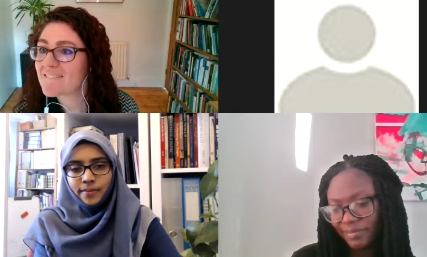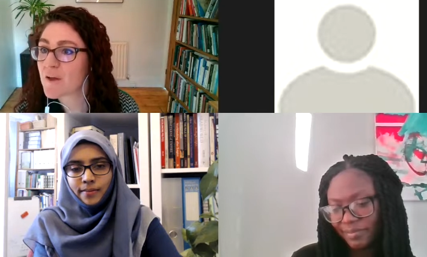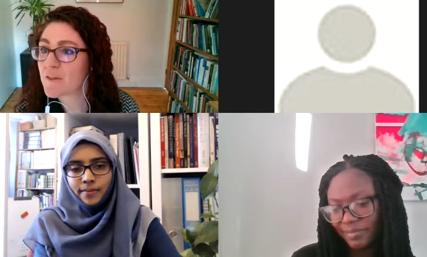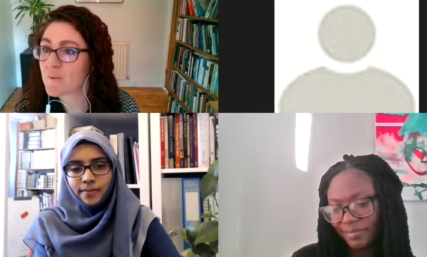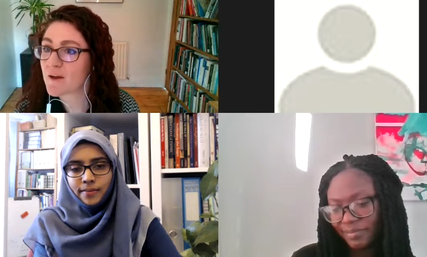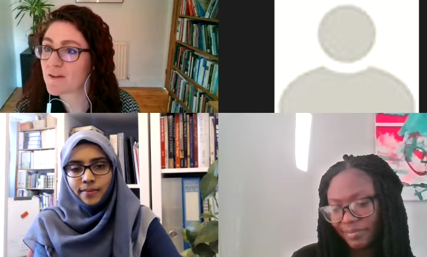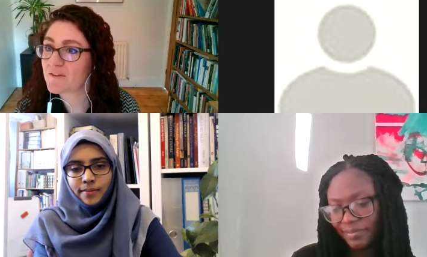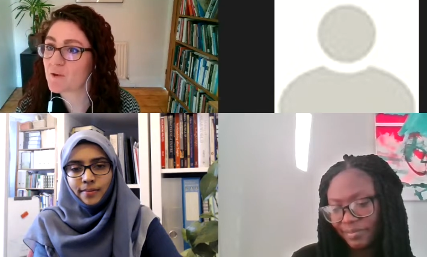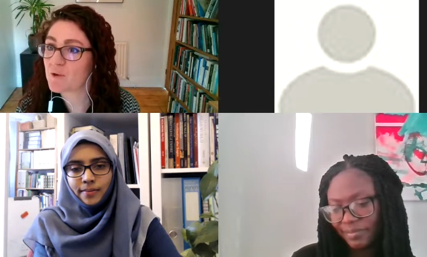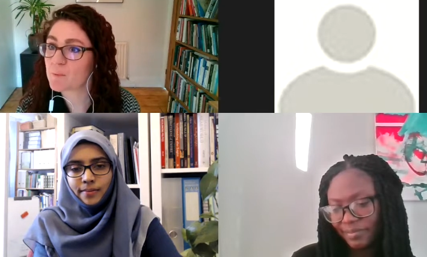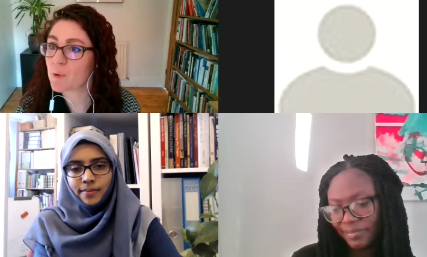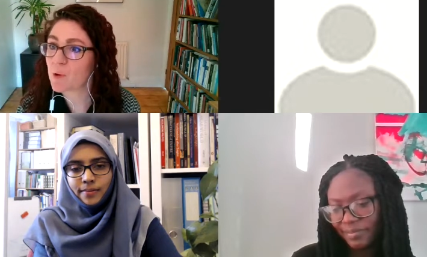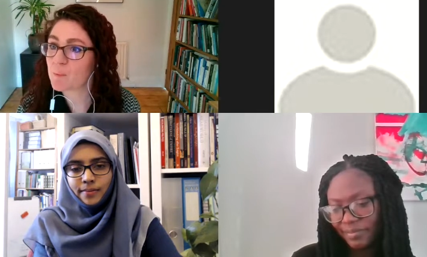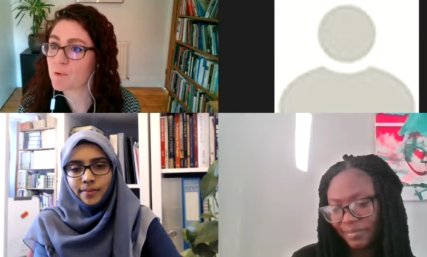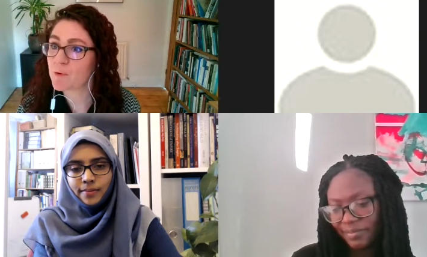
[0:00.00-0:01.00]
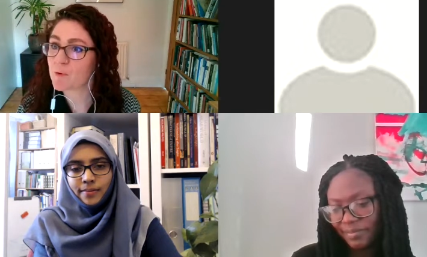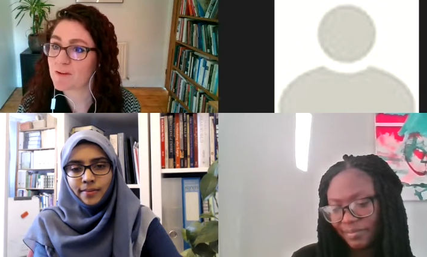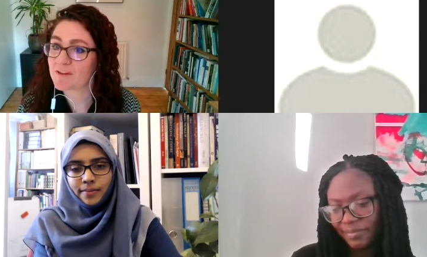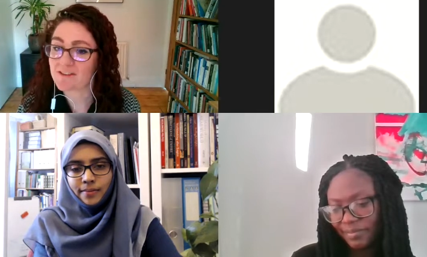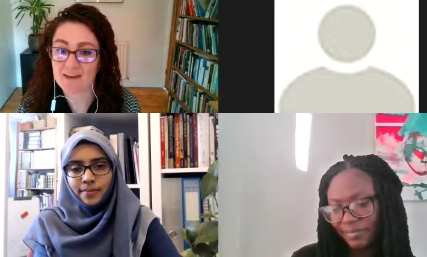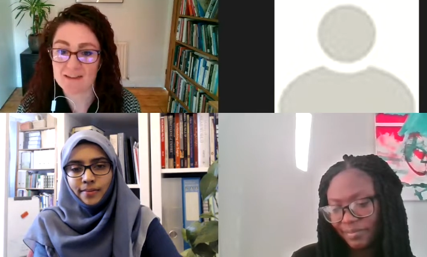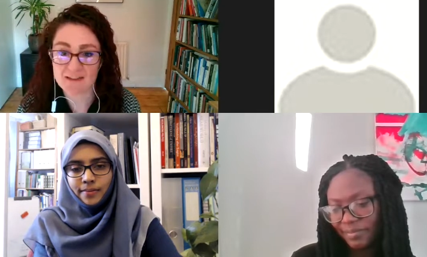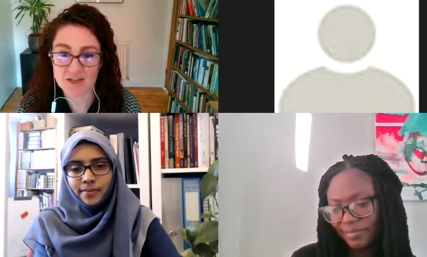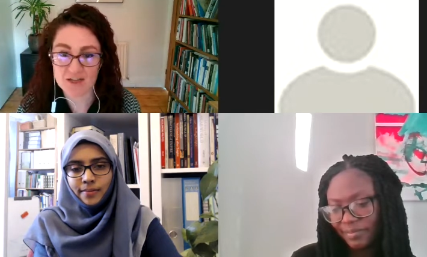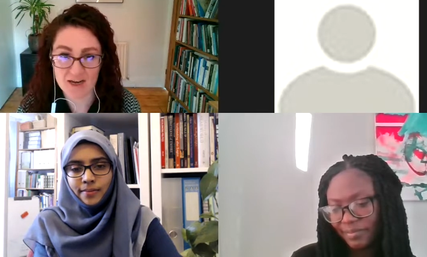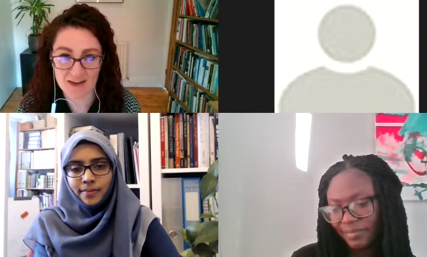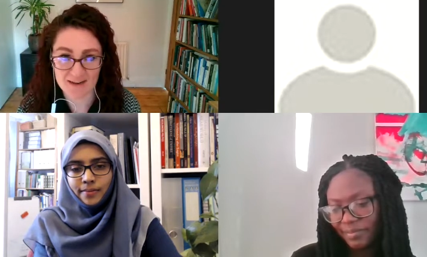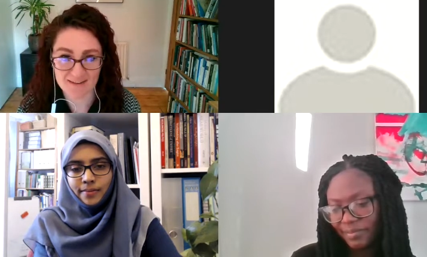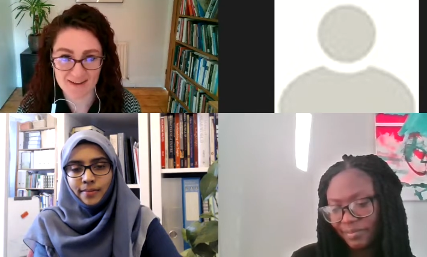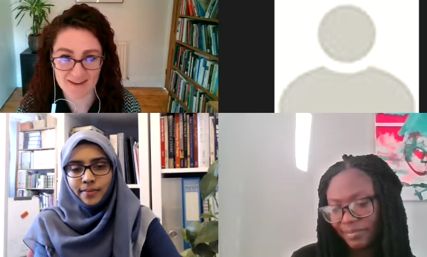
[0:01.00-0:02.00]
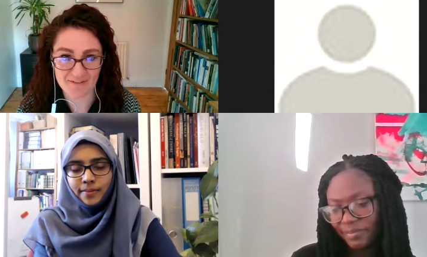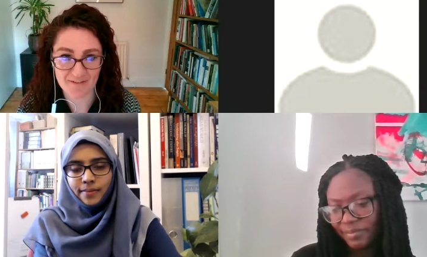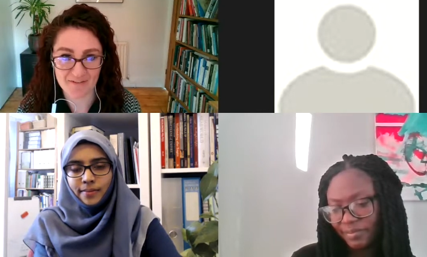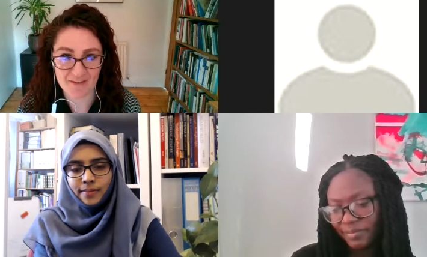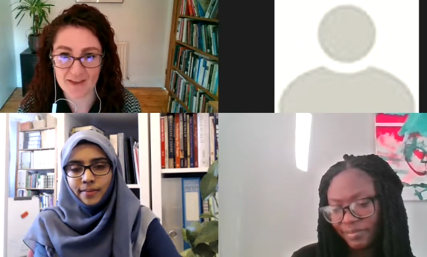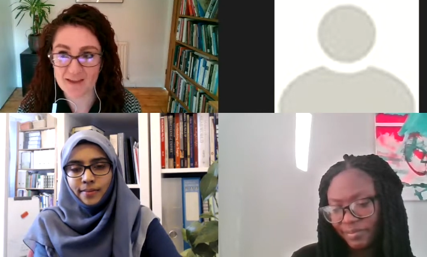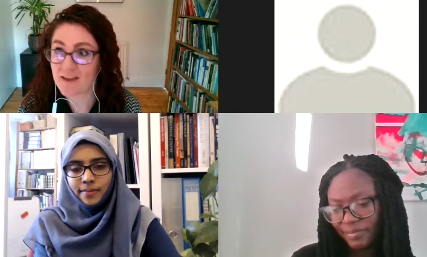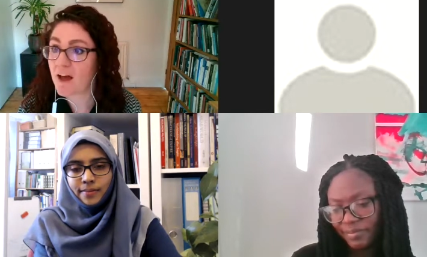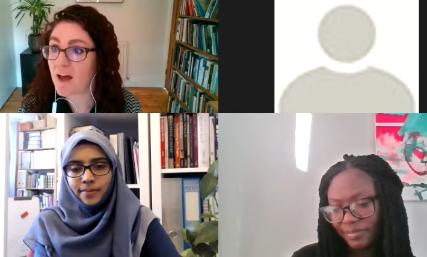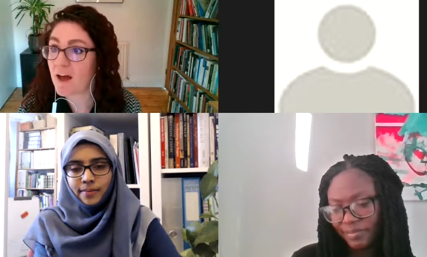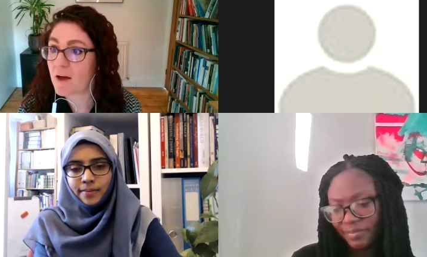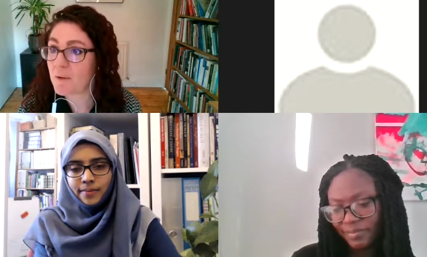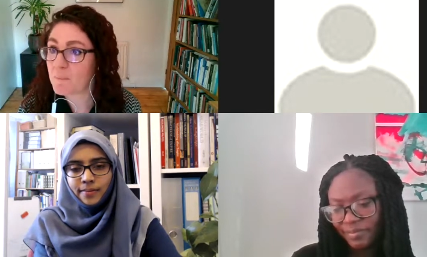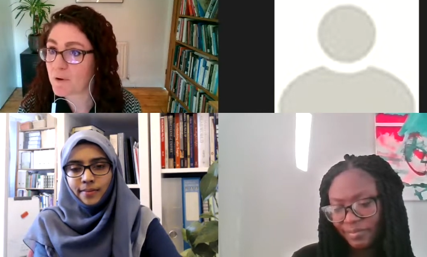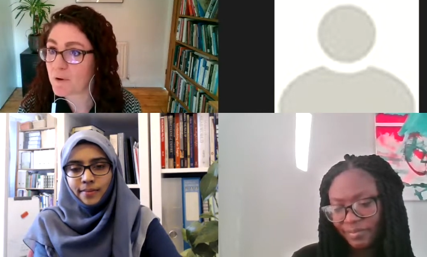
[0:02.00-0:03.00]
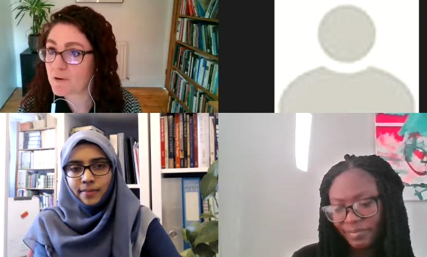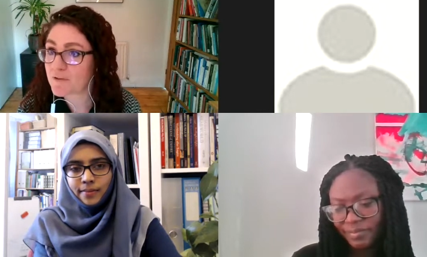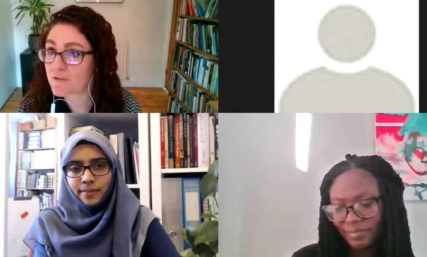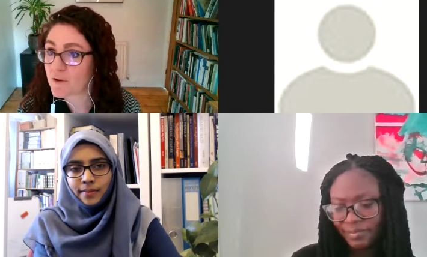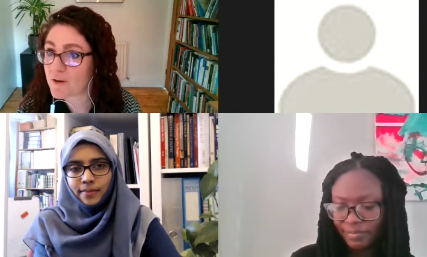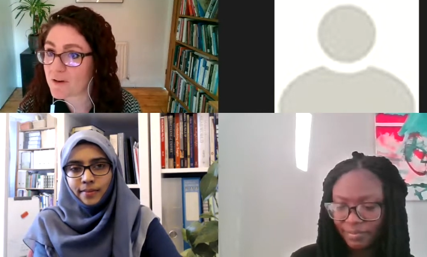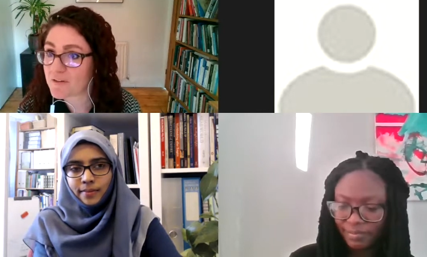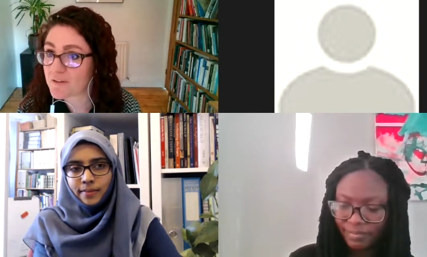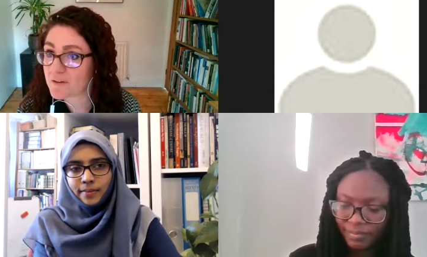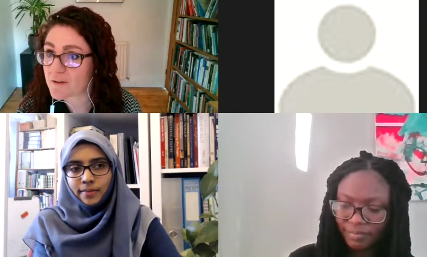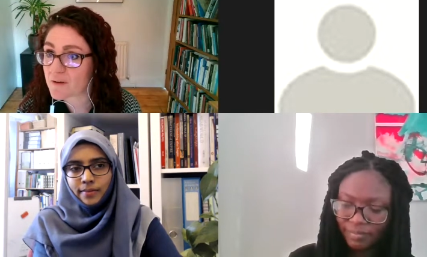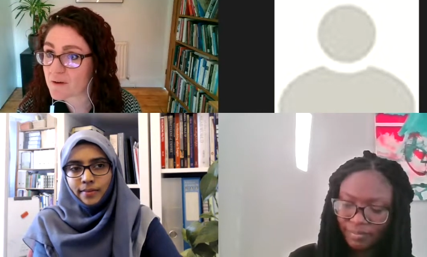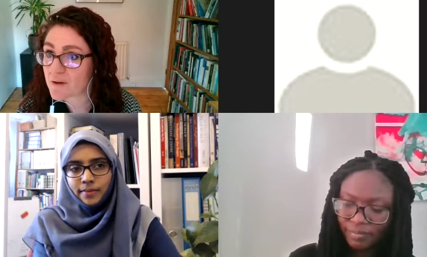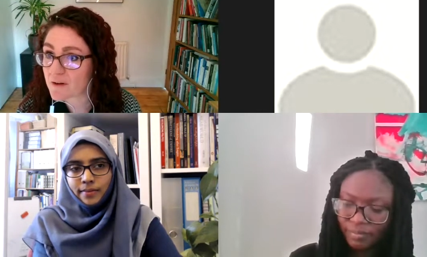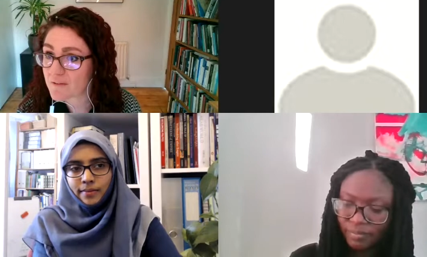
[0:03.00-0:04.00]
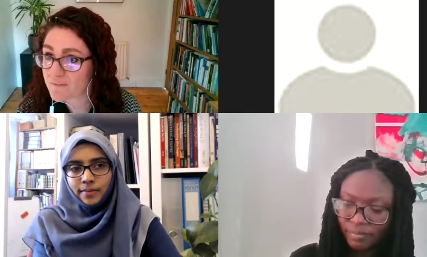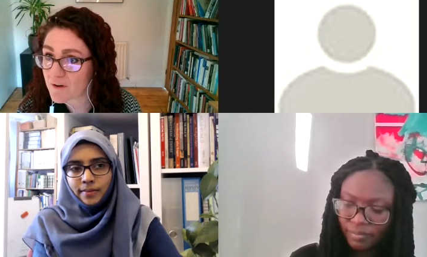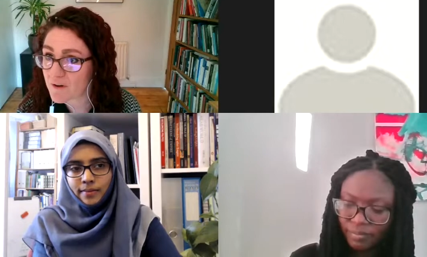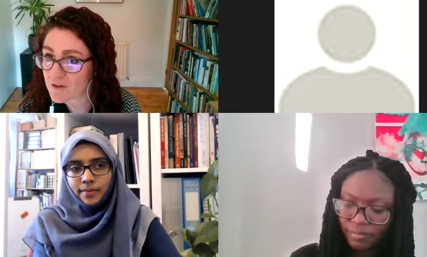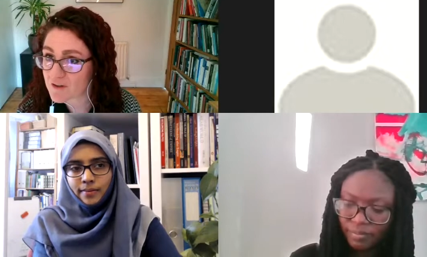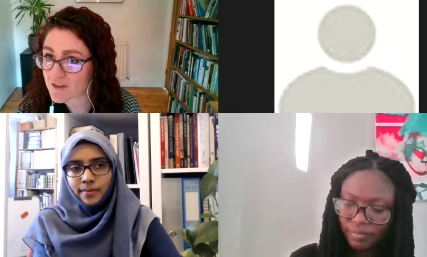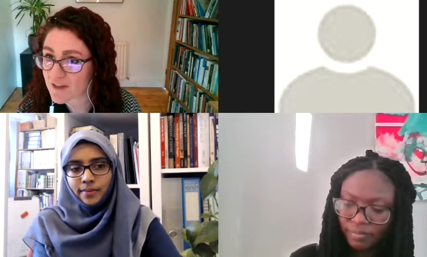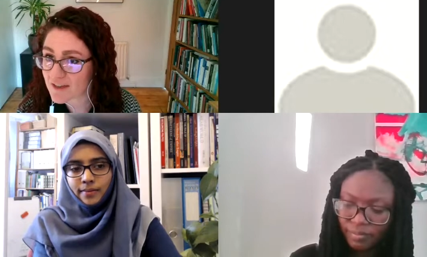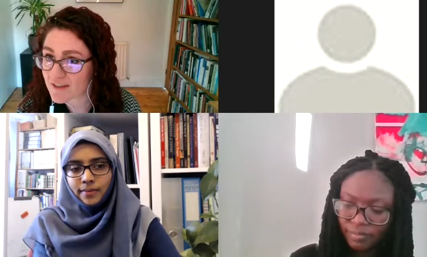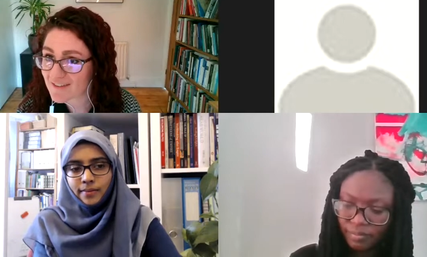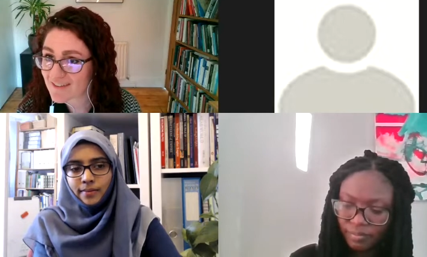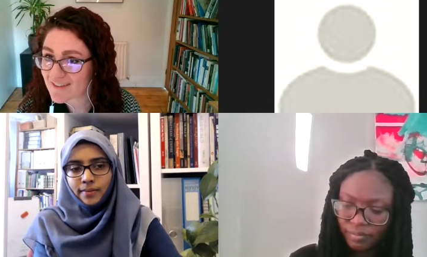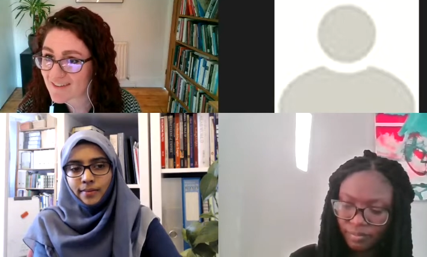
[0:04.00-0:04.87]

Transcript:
Speaker 1: otherwise, you could pop your question in the chat if the uh, microphone isn't functioning.